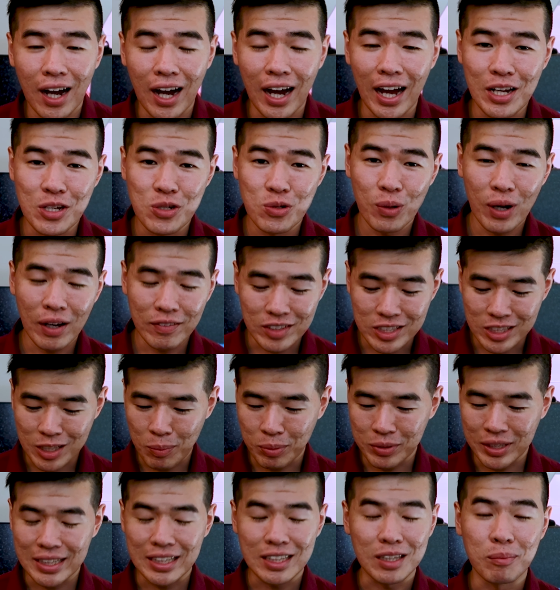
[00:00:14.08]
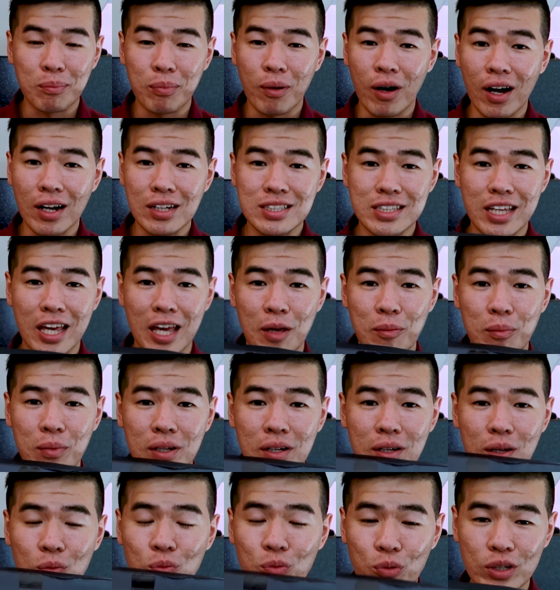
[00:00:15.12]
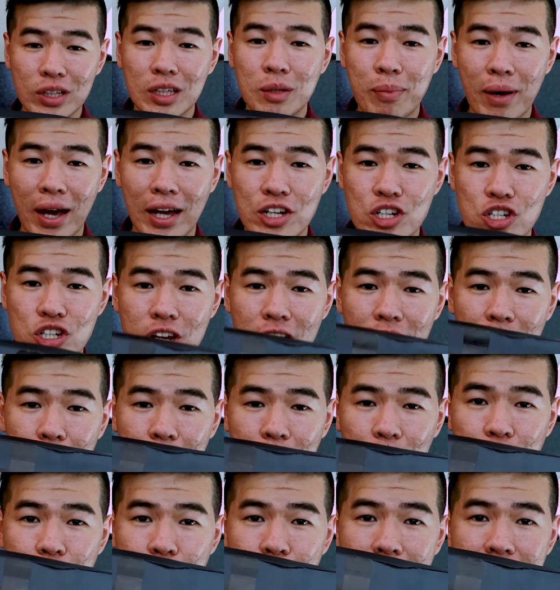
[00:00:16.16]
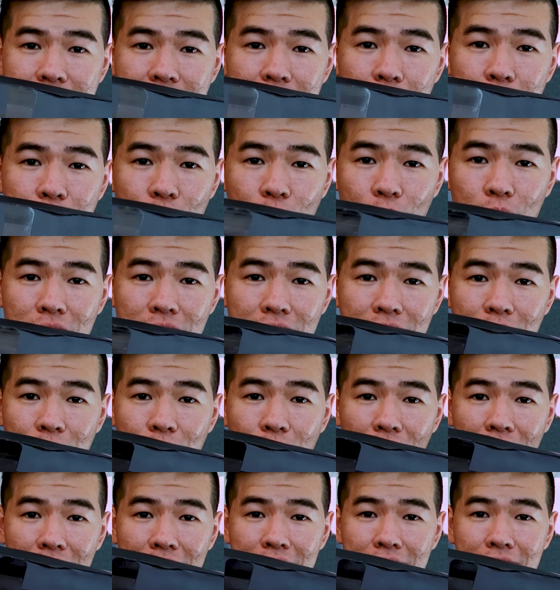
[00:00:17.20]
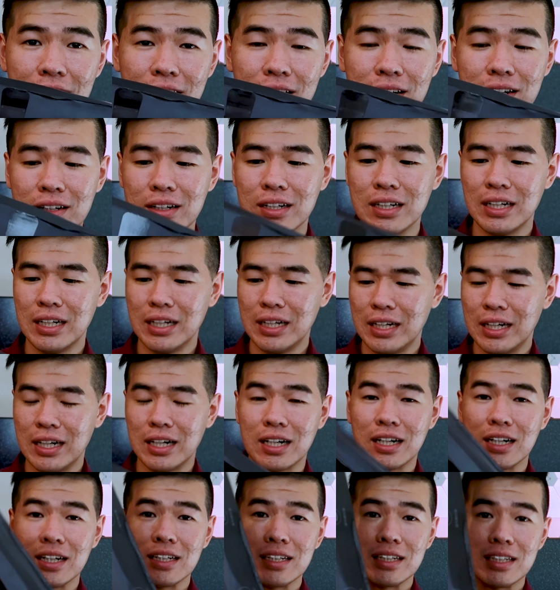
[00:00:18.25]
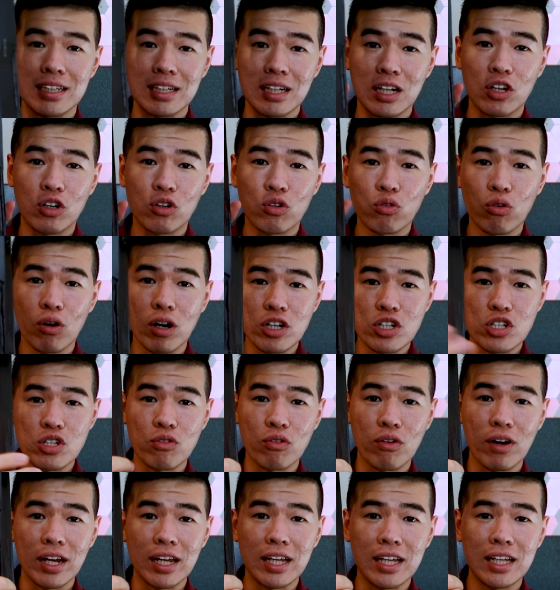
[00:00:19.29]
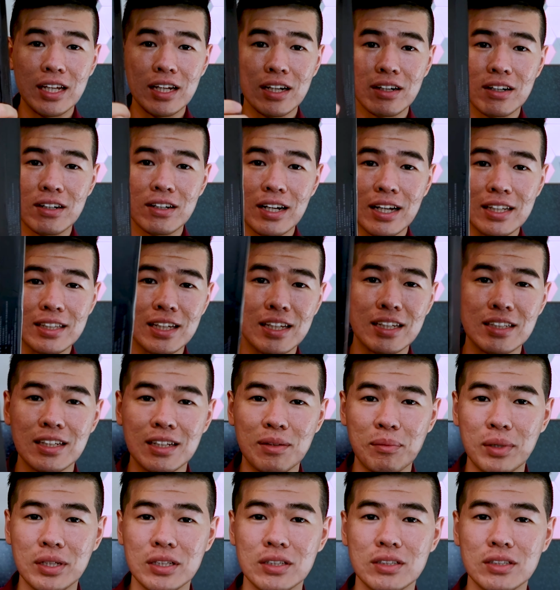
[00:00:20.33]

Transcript: I do have to stipulate that the box came in a really bad shape. It was basically broken in right here, crushed right here, and then,